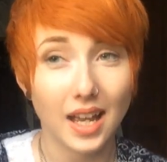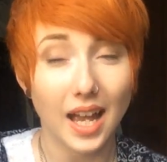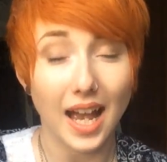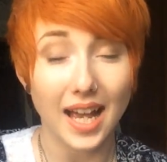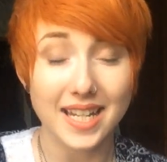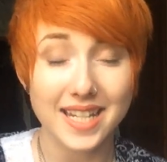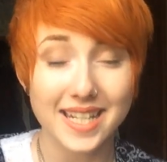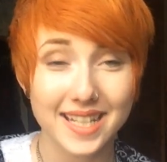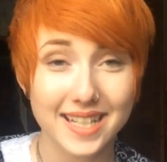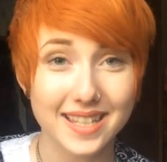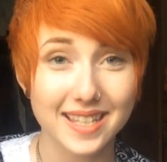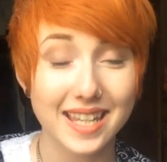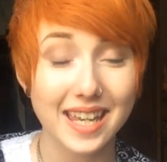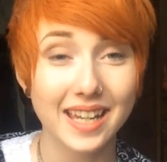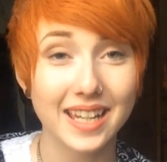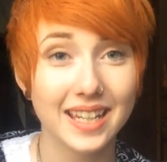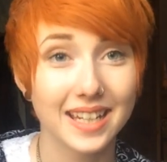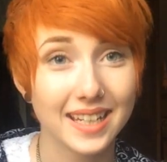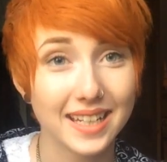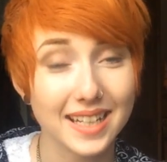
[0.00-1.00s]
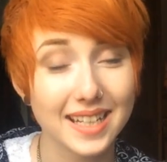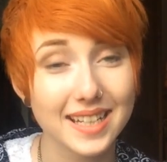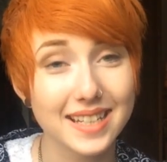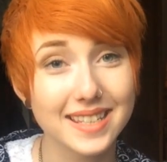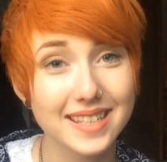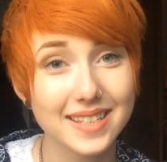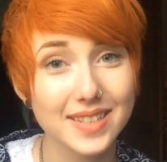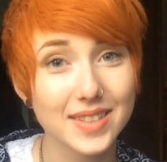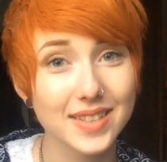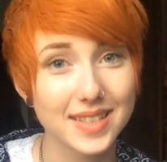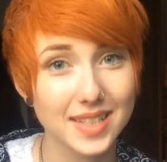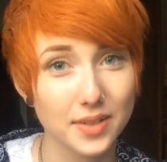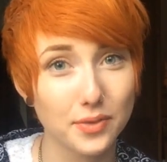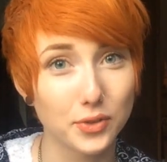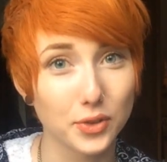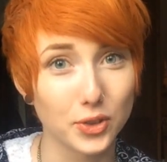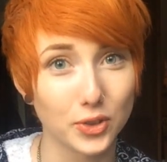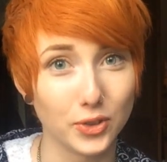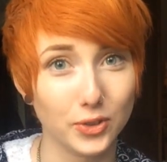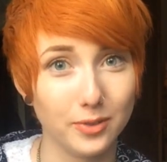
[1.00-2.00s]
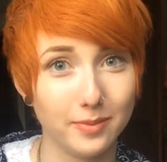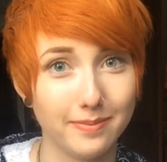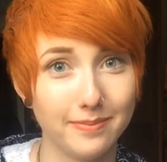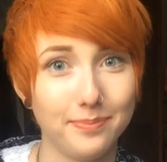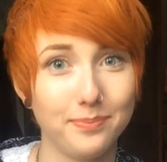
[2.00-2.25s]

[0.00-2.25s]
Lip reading: and it's difficult.